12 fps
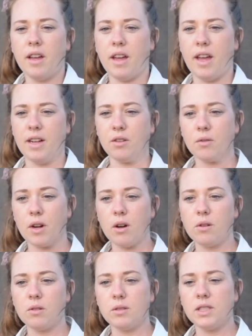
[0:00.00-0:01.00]
it
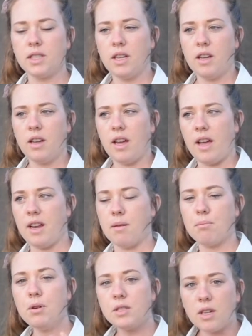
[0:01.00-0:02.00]
grows and it
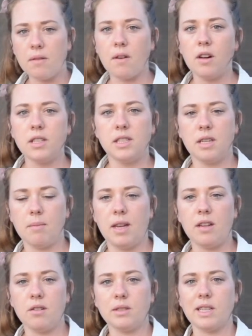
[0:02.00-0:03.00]
puts off all its
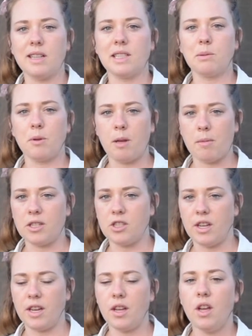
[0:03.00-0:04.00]
tomatoes and that's pretty much
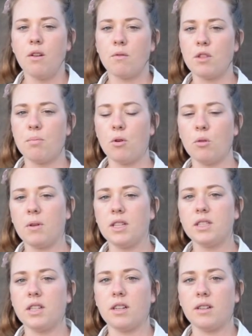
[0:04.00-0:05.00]
it. Well, the pole
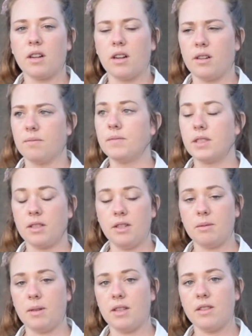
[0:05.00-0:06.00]
beans
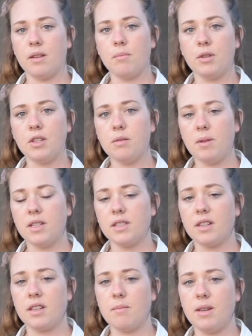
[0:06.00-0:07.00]
the bush beans
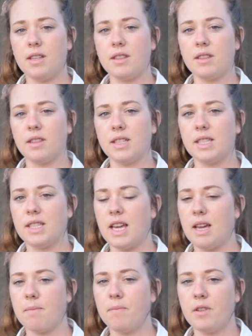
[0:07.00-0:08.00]
are going to be the
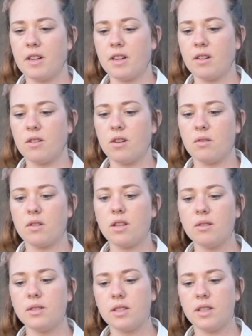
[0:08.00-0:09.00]
same. They're going to grow
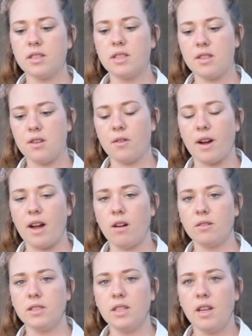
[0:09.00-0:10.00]
closer to the
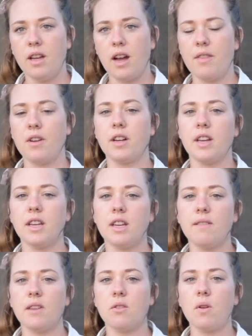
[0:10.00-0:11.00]
ground and they're going to
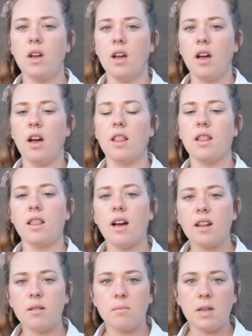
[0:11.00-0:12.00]
give you a
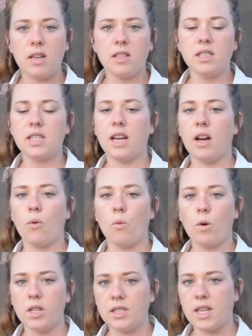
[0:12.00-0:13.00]
lot of beans at
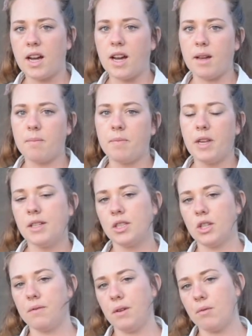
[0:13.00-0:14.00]
one time.
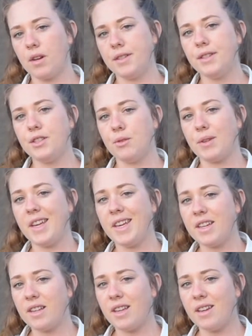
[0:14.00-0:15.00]
So if you wanted to do
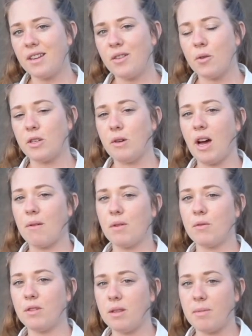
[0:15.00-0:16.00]
canning, or you have a
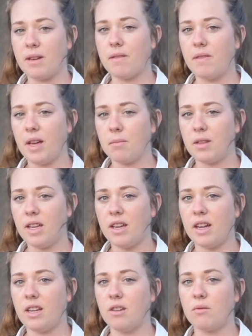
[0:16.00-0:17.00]
really big family
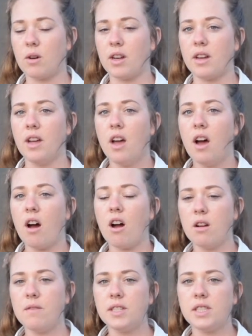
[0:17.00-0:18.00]
and you want to
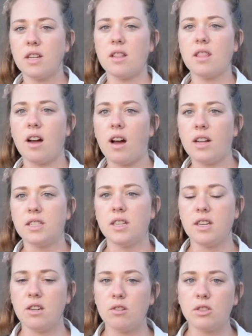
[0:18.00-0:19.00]
harvest a lot to
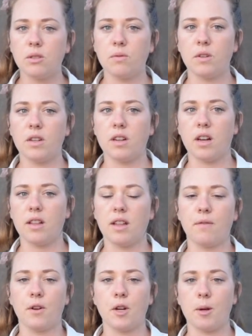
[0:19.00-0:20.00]
use for
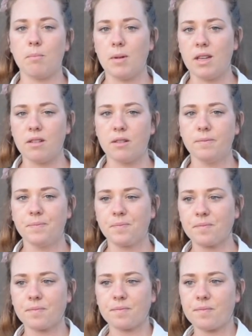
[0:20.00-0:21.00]
a meal,
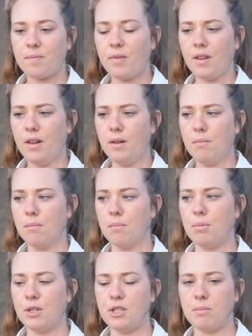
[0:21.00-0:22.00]

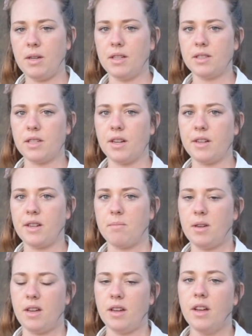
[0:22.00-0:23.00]
bush beans are going to
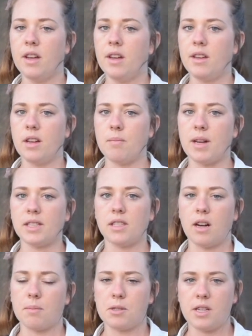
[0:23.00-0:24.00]
be your best
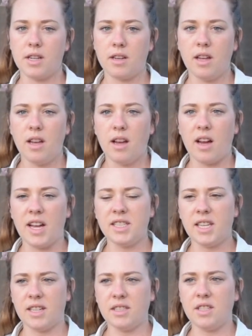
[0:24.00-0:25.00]
option. I
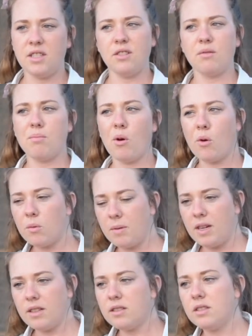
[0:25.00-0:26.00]
tend to do pole
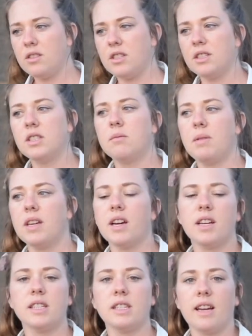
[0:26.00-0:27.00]
beans just
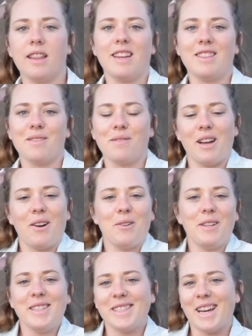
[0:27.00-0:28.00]
because I like the
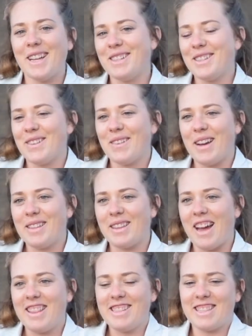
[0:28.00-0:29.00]
flowers. I don't know,
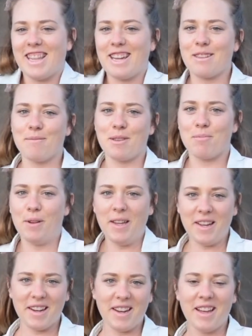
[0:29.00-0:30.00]
I just like them, they're
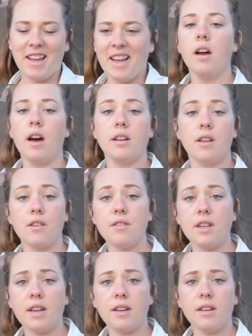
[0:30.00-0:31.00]
prettier. Another
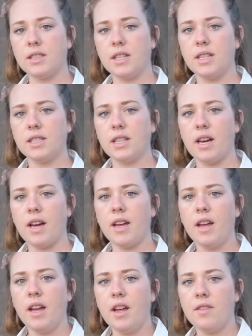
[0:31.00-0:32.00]
thing is that
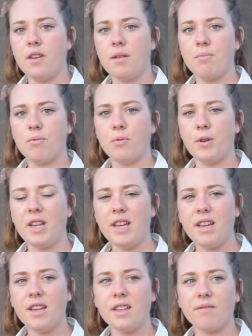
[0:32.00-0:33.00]
they're
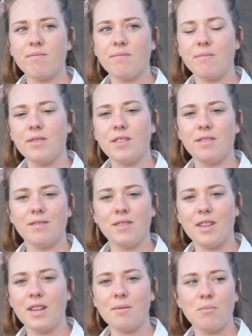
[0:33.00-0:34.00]
pretty
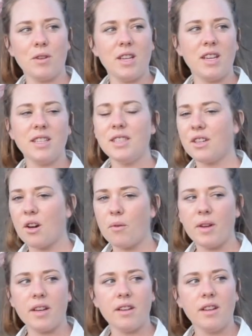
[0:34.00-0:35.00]

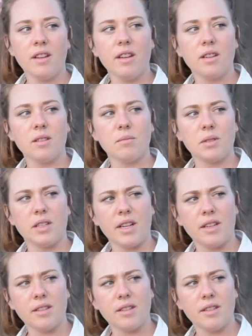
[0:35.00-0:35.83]
easygoing. I'm sorry,